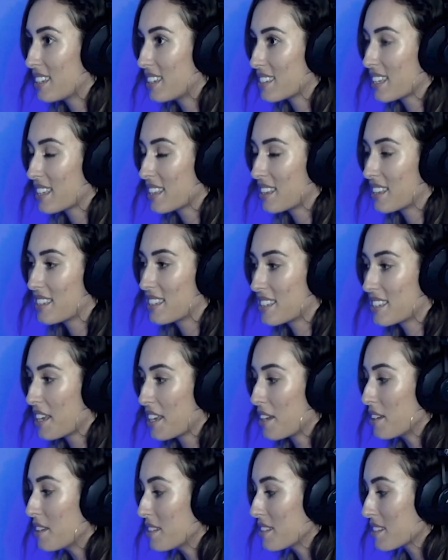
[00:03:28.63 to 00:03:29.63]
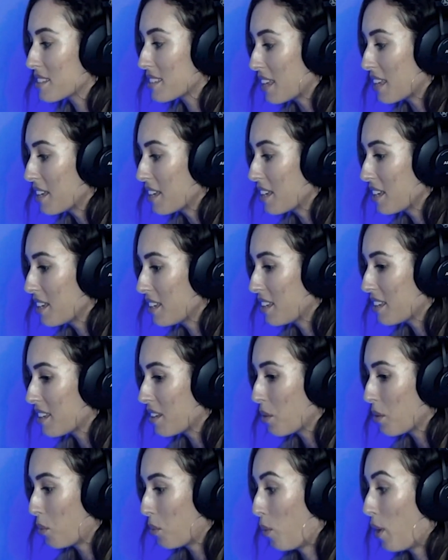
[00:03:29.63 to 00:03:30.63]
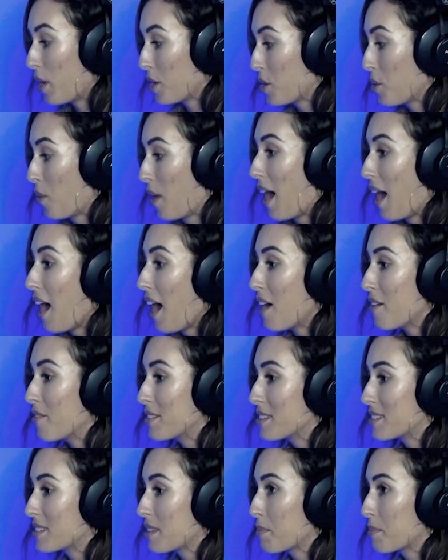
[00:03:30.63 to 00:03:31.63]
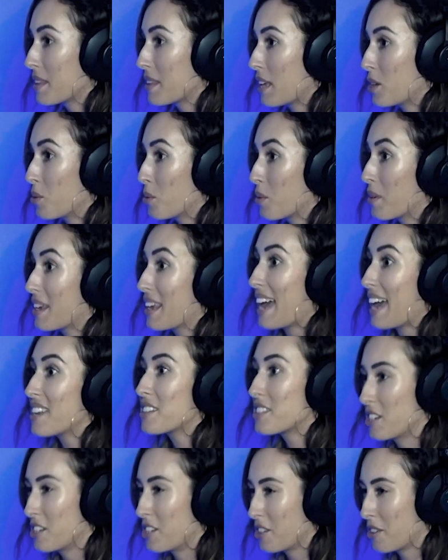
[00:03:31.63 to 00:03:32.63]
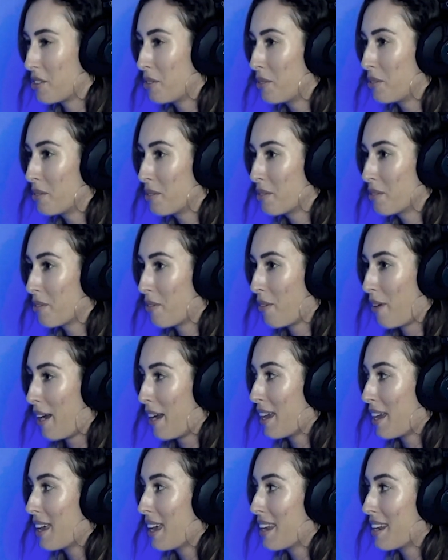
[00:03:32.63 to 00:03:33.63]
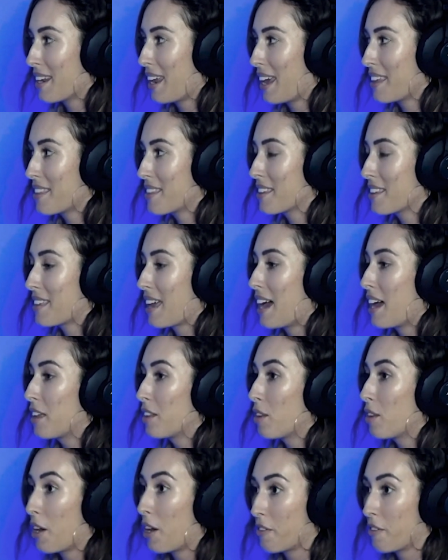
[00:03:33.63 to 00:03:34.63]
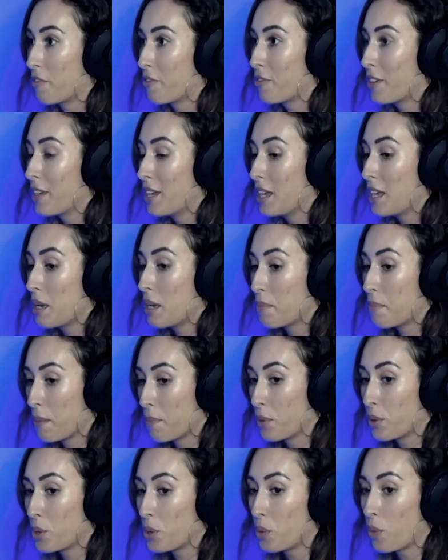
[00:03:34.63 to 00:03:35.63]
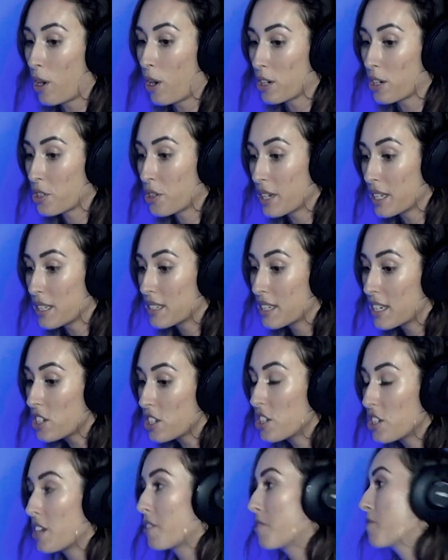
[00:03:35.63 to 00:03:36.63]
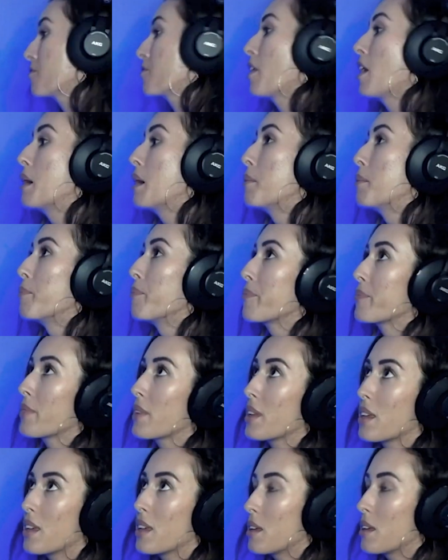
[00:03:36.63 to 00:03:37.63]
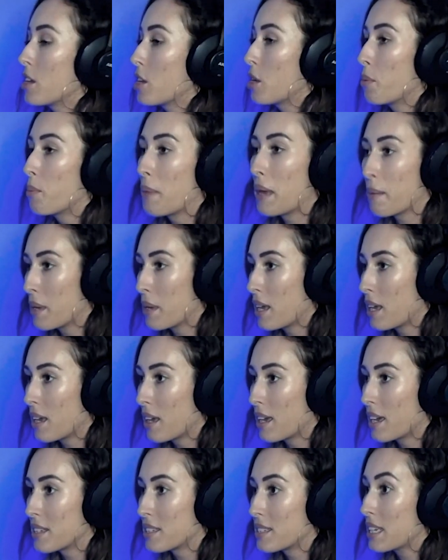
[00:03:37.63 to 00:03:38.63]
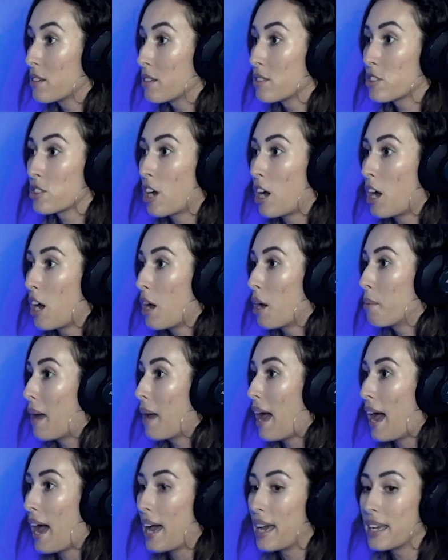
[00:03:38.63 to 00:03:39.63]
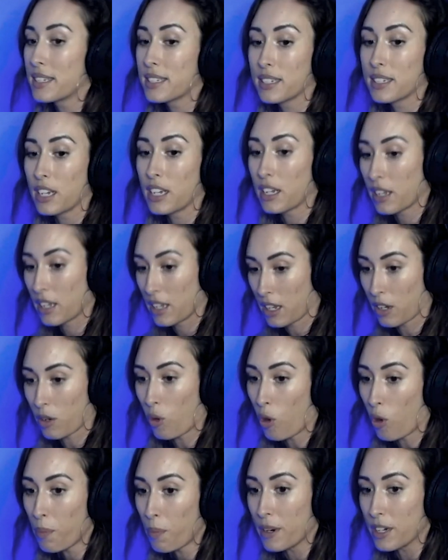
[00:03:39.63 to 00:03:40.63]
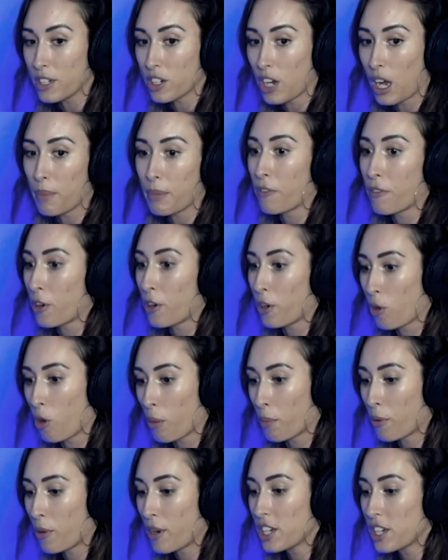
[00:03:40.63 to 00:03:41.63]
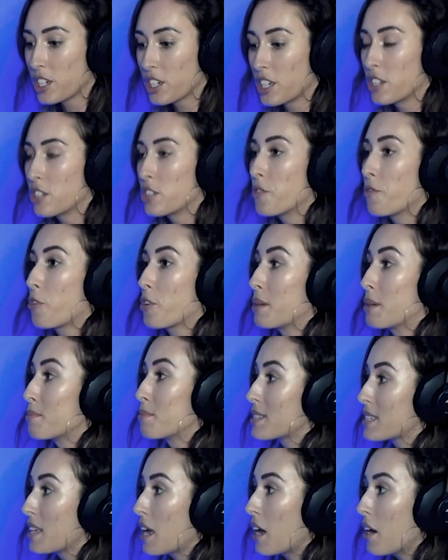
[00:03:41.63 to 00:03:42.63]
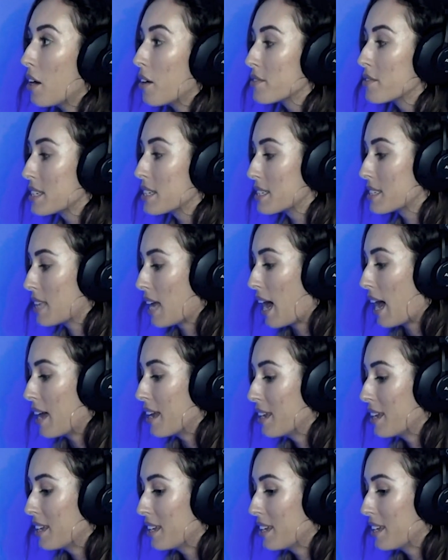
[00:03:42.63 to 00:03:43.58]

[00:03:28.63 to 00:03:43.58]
it's like selling what you have is something that you get to do. Right. And I think that a lot of people who are transitioning from, you know, maybe a sales job at a corporate job, like for a corporation for themselves, is that,